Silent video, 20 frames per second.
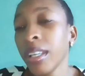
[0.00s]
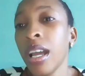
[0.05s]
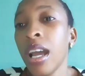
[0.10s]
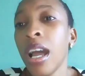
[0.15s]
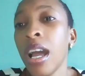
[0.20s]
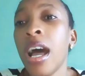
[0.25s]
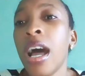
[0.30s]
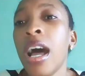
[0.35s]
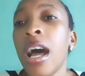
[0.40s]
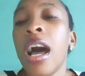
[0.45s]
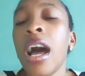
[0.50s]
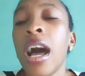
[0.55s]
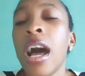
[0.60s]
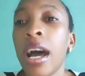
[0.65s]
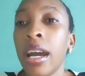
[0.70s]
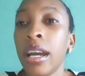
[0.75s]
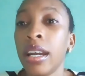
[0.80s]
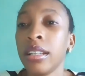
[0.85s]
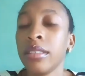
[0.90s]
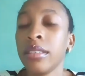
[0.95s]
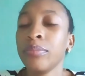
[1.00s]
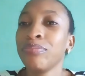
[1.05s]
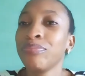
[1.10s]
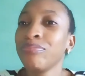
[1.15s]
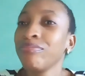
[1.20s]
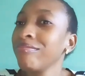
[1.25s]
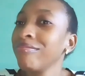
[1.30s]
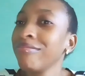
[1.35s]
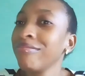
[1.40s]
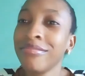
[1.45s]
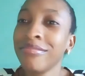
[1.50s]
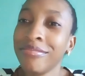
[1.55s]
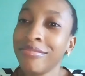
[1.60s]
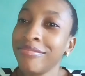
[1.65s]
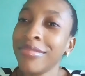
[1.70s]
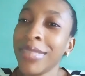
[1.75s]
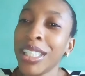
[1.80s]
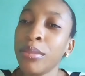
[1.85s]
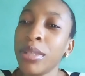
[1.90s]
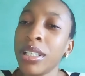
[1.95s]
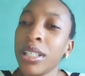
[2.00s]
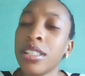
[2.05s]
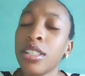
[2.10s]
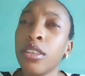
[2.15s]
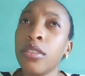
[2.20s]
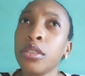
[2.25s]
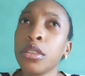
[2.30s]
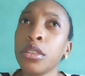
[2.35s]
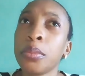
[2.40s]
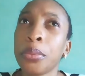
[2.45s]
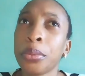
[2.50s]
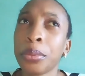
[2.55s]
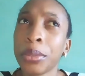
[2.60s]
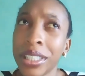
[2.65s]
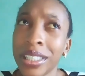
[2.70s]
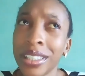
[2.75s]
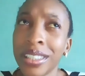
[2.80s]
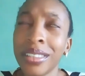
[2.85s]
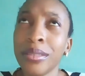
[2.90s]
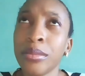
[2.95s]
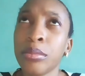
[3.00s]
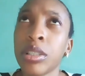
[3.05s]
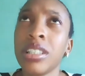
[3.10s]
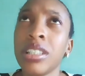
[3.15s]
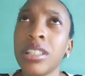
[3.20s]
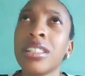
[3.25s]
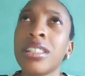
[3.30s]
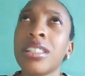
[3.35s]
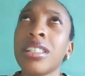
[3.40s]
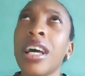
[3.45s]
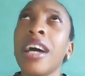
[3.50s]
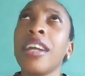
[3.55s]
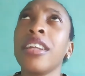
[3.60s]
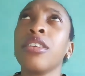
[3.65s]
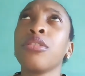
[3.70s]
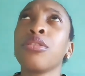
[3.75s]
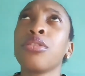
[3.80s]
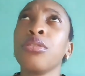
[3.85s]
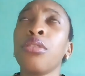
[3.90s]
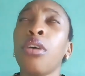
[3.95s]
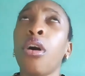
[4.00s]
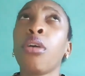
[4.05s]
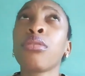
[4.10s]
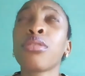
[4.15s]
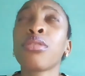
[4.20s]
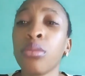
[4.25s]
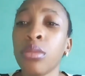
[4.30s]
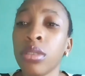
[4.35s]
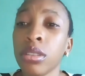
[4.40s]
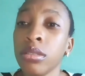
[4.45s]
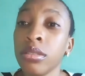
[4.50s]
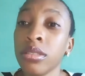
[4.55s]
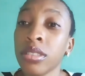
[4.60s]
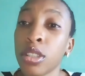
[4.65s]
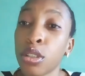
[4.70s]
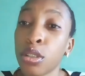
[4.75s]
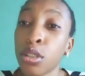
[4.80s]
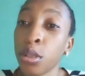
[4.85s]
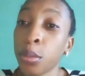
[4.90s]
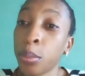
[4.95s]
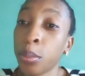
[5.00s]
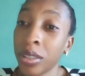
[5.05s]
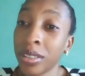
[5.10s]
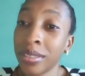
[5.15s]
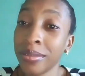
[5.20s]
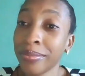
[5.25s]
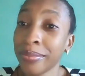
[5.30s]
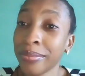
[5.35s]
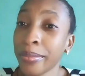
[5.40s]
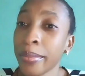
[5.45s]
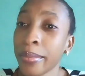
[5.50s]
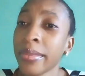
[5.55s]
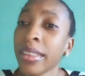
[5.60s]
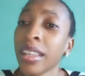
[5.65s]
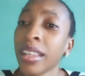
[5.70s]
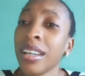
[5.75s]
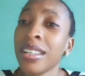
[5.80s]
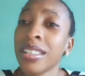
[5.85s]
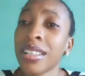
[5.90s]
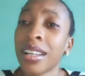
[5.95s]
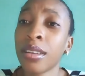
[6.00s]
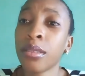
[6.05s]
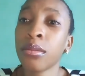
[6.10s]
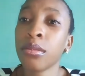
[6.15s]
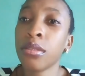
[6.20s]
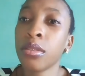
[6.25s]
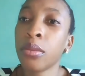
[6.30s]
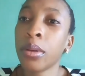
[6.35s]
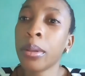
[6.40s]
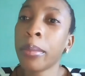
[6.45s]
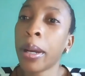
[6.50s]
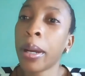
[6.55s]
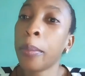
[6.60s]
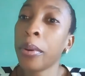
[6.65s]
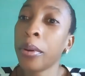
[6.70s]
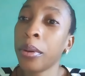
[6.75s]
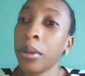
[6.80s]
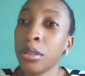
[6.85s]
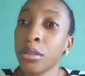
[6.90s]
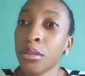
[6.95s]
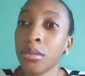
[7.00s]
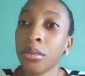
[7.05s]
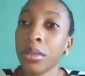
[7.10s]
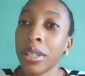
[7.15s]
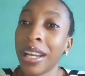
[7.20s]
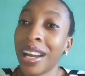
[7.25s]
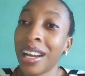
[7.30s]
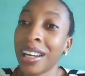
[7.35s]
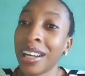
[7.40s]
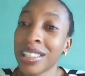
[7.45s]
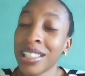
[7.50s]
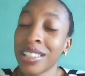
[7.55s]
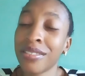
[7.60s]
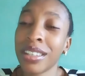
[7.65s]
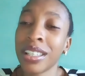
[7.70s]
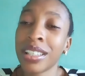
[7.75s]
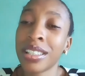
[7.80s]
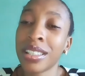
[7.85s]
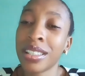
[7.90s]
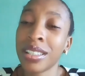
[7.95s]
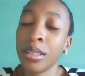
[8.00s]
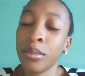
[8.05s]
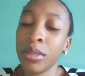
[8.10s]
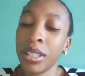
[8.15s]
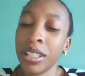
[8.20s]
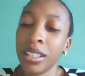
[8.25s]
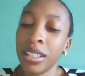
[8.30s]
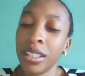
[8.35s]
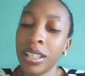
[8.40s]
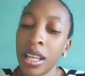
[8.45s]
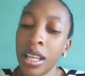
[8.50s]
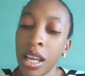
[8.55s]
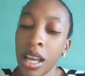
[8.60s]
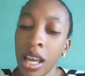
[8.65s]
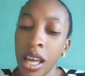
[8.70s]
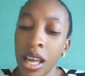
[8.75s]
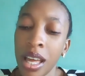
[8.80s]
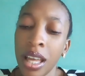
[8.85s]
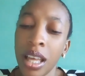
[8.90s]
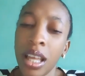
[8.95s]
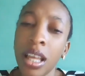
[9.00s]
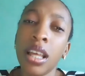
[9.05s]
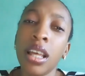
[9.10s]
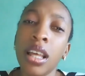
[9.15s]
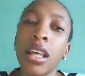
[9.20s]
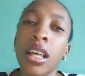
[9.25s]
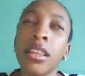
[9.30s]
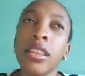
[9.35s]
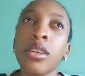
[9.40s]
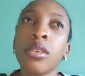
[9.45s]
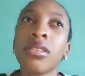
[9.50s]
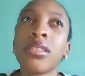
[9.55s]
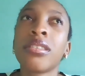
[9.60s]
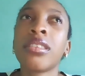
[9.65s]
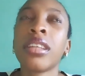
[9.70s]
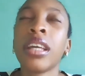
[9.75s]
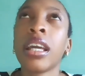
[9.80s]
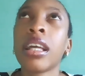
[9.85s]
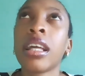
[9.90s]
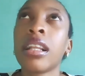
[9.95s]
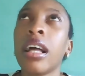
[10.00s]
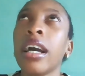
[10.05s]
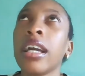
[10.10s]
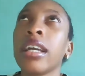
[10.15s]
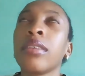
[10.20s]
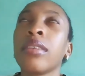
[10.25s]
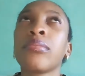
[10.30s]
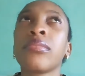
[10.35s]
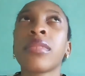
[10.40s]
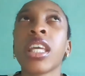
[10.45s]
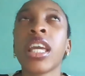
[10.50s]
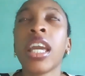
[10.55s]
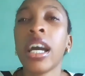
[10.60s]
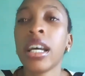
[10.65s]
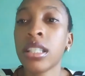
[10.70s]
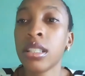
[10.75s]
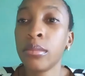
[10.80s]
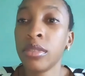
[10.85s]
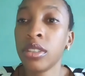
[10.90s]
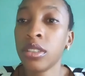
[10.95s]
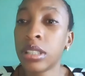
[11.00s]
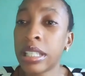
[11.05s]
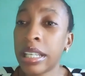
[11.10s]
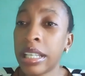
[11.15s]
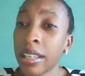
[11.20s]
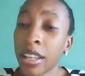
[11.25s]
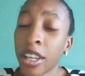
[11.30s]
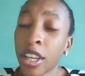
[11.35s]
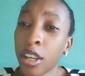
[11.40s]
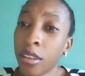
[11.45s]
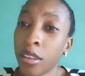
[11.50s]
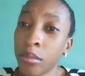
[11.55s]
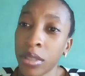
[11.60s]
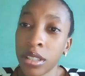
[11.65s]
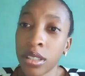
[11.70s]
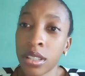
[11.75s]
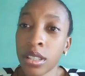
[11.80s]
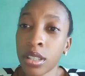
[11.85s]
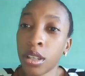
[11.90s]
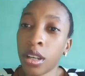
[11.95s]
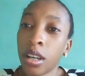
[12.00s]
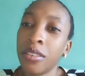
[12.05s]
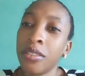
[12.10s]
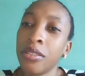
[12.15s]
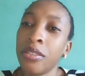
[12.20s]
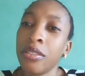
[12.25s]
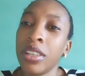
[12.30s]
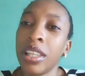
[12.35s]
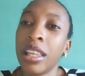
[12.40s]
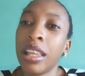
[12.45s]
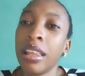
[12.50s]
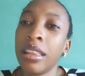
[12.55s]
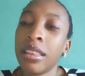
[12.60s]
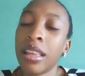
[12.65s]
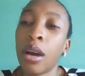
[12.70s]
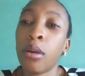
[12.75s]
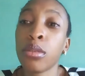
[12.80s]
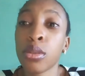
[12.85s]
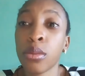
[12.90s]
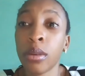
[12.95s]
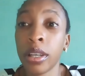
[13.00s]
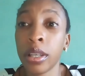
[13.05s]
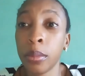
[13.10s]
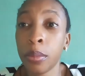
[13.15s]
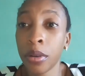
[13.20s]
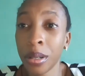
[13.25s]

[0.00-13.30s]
I made myself look pretty because I didn't also want to look stupid, because I know the way my parents will react. If they see me, they will think like he hasn't been taking care of me and stuff, and that was what he promised.